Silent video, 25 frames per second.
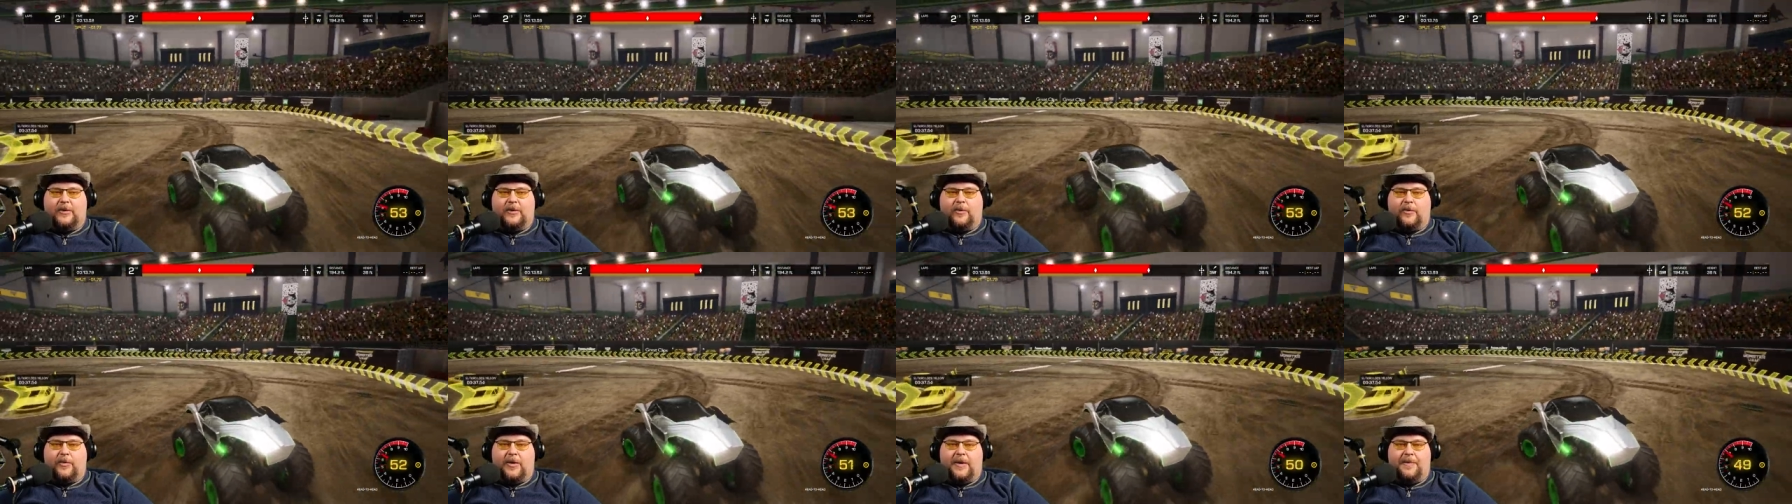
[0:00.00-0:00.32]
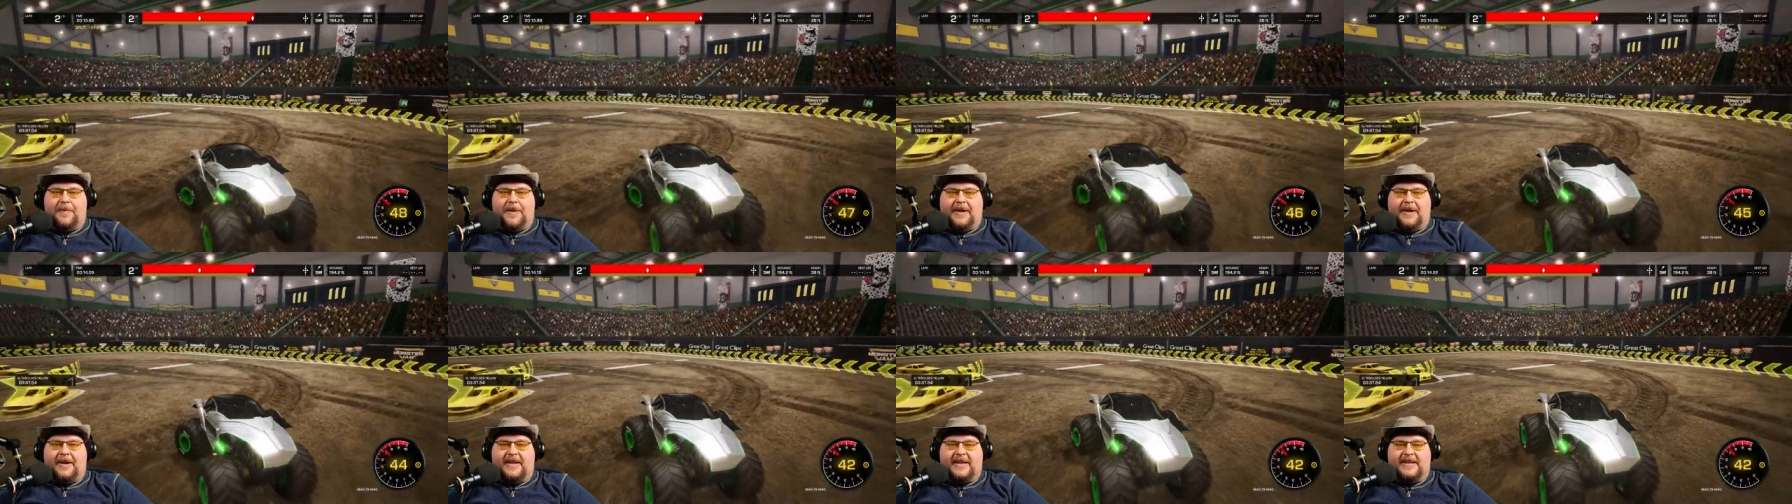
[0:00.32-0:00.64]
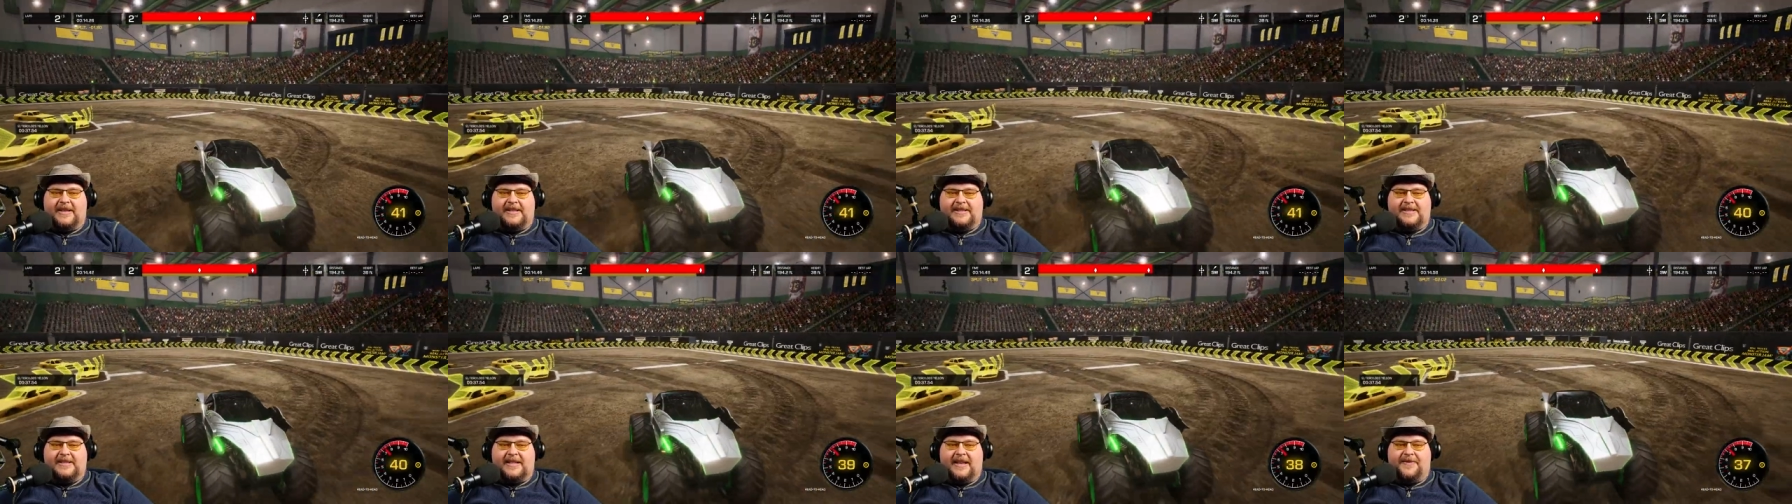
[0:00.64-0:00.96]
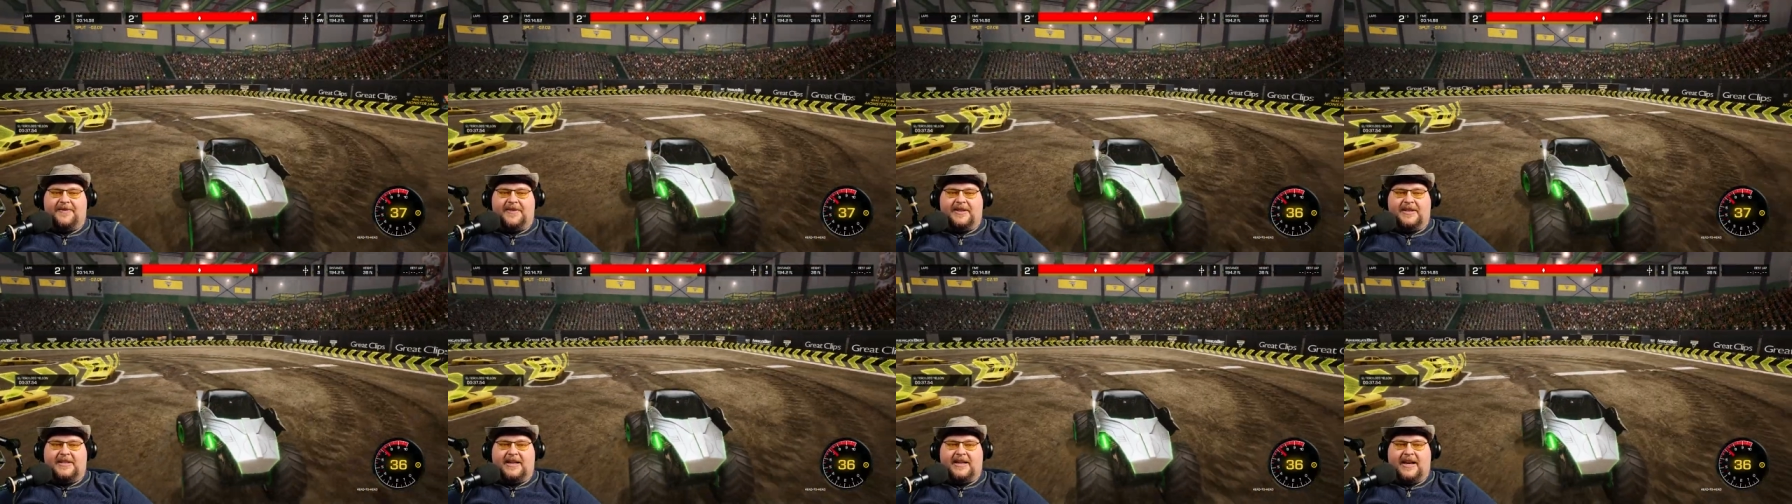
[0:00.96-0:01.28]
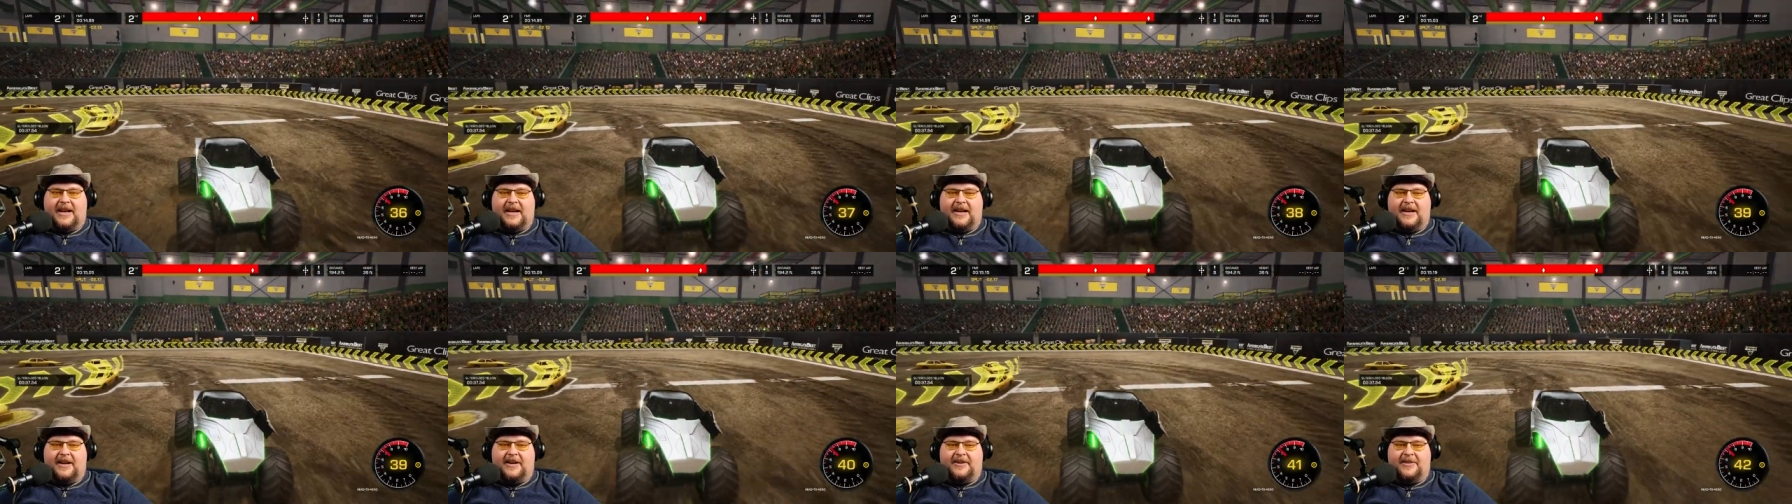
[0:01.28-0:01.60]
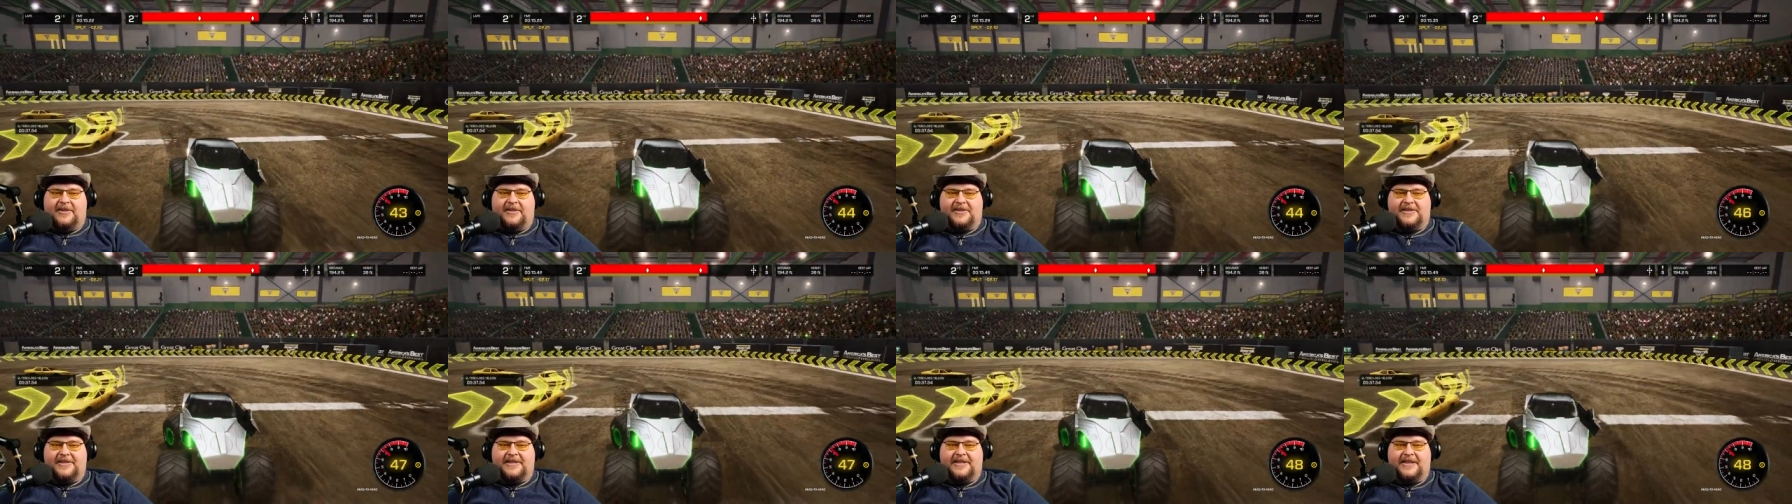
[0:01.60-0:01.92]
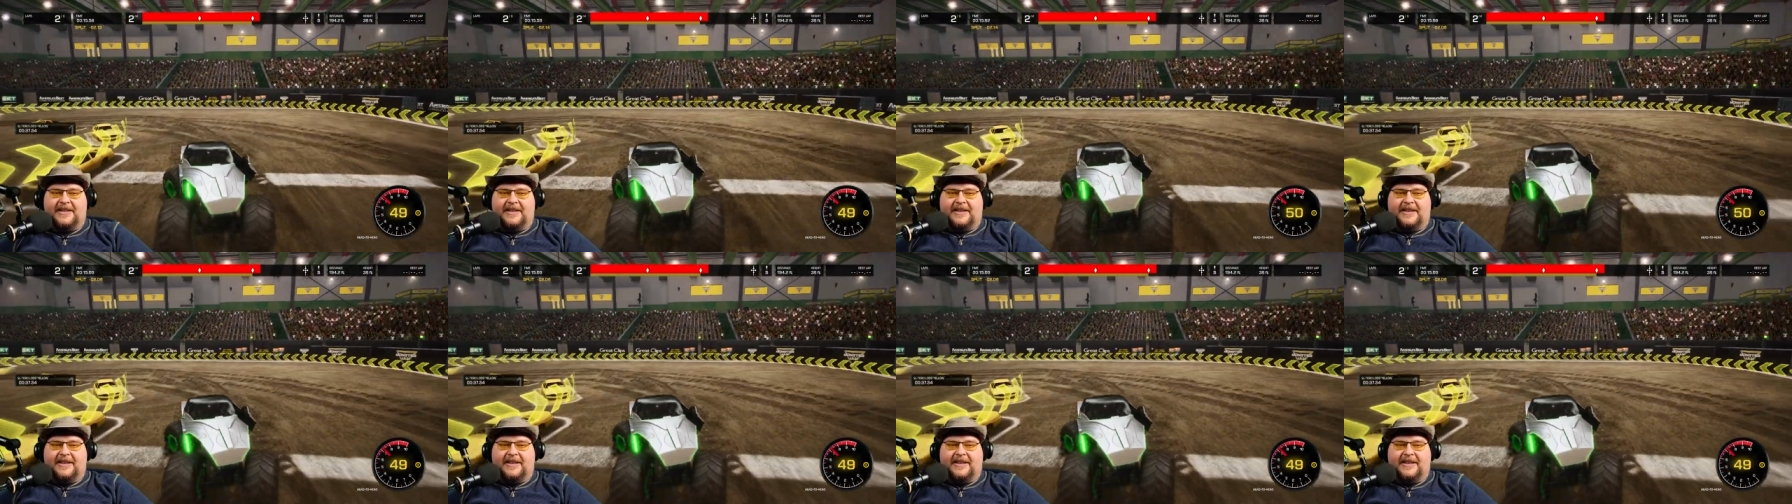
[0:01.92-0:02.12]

grippiness of the tires.